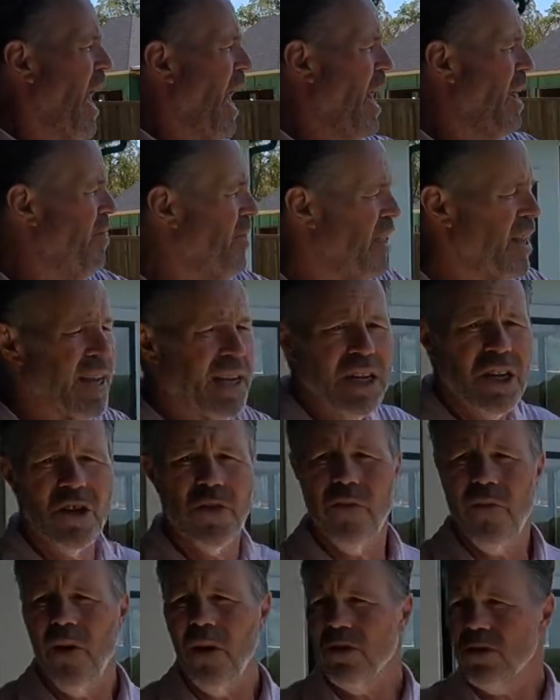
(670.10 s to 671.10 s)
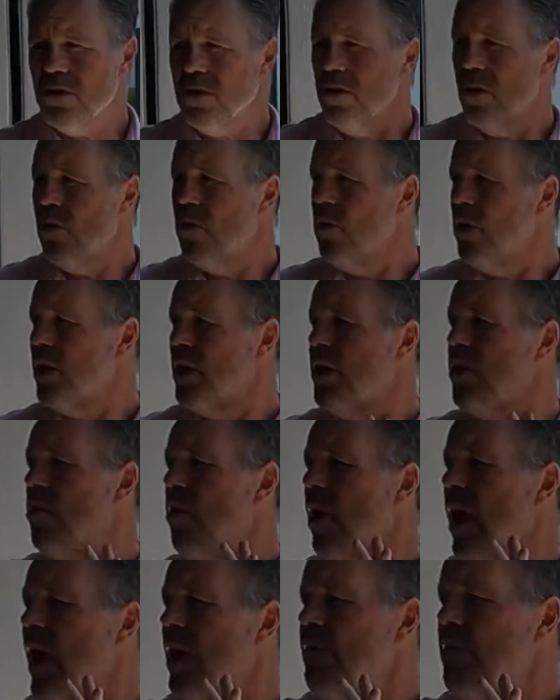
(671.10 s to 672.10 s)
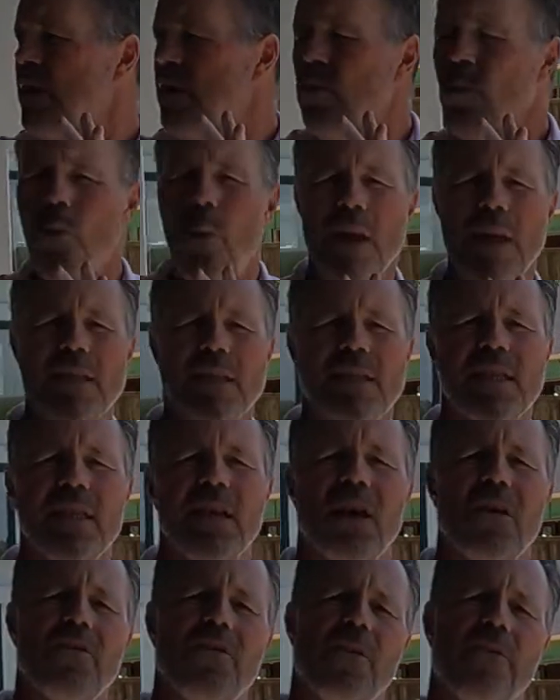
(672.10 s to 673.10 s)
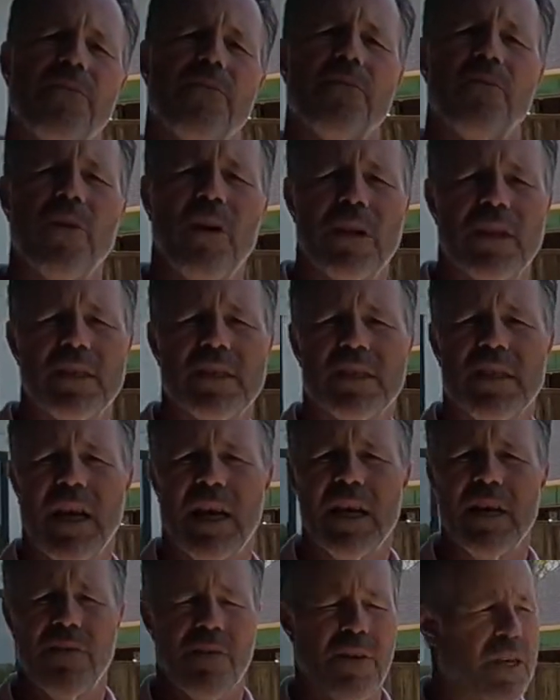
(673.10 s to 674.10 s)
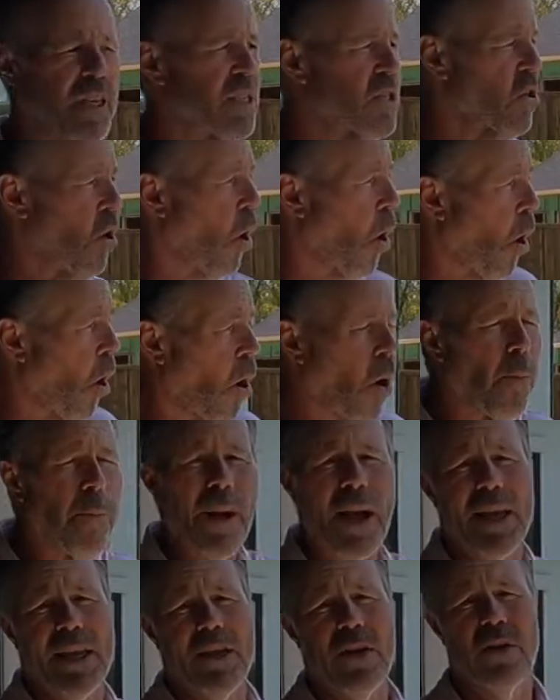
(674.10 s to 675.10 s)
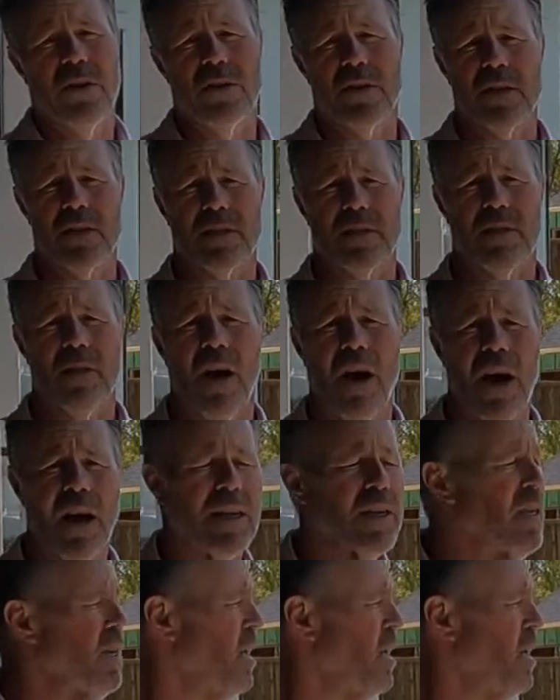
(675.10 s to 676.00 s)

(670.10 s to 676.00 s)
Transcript: And then you've also, you don't have it wasted on the front side of it. It's all backyard, this lawn.